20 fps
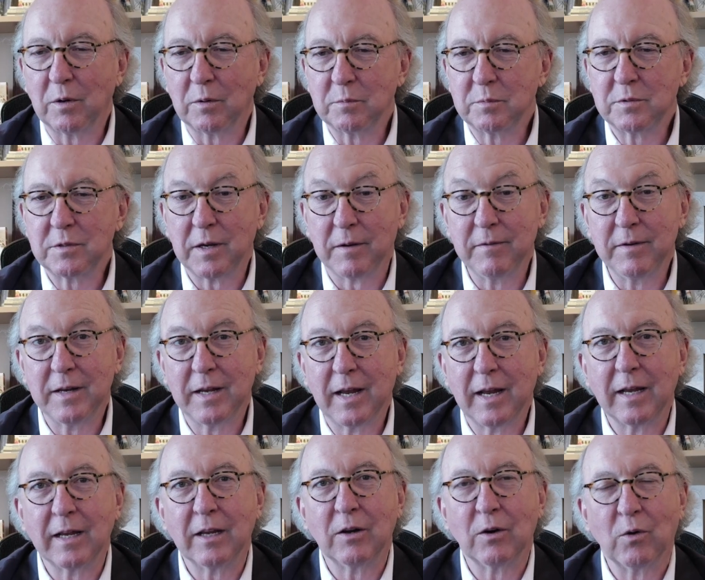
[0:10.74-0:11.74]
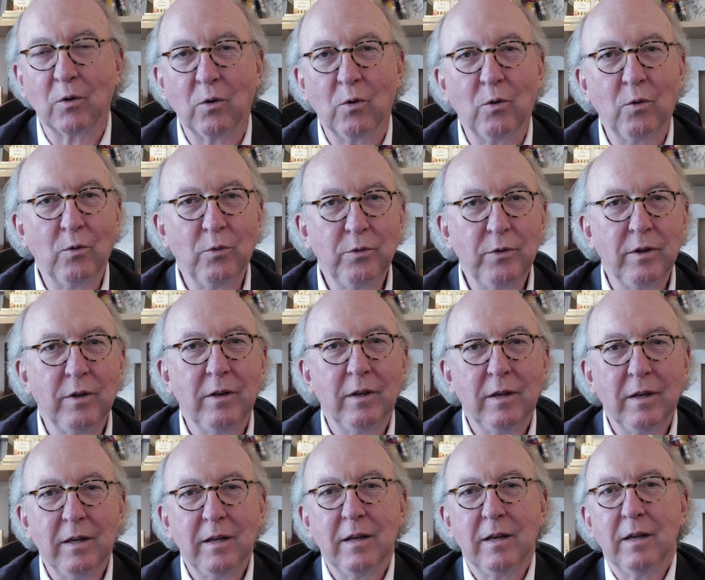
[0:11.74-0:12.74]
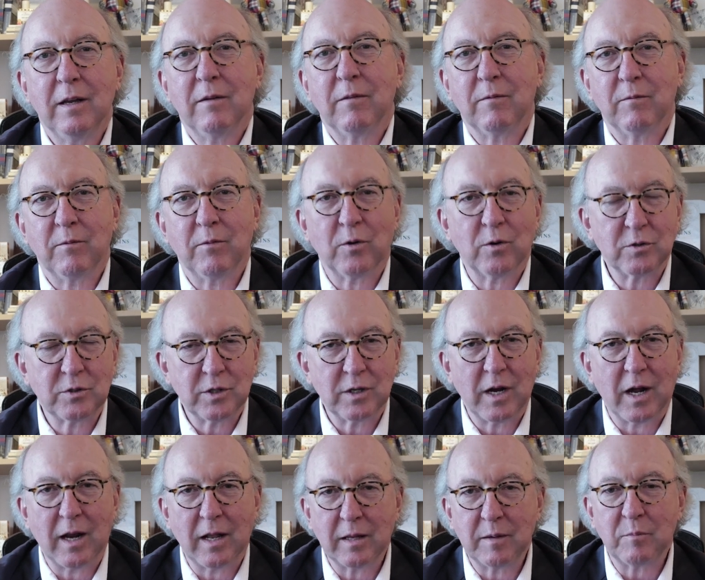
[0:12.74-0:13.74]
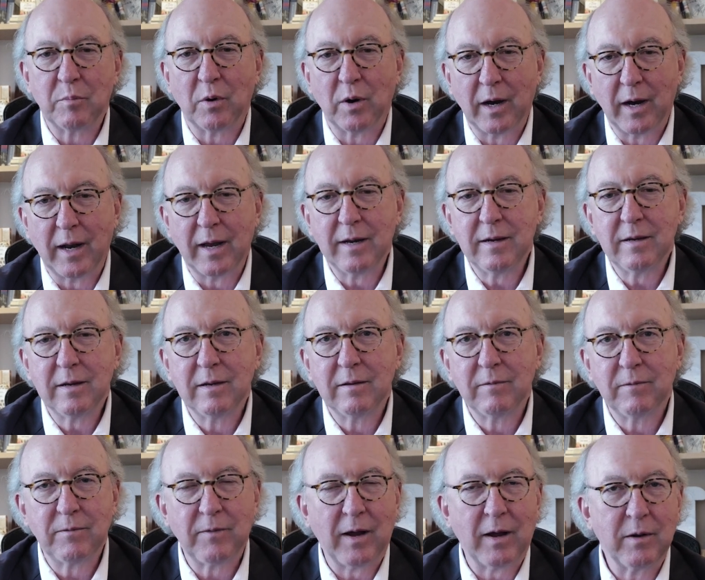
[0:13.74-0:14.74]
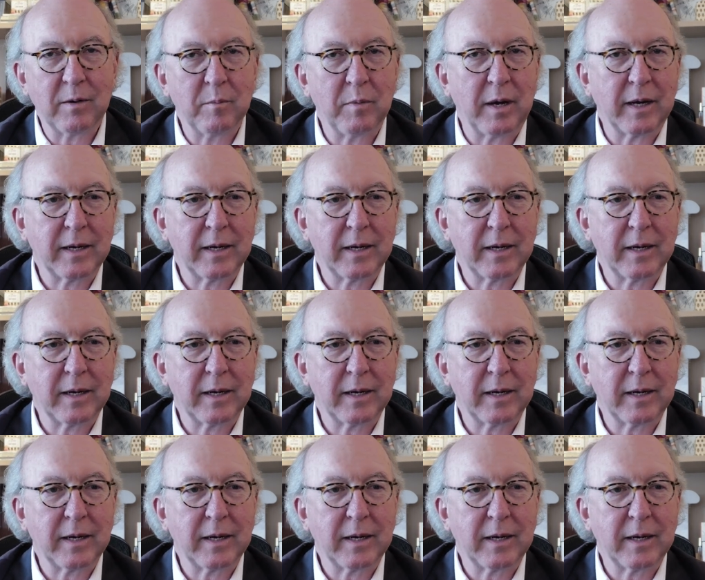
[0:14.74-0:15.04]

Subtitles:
a 78-year-old Virgin Island brand founded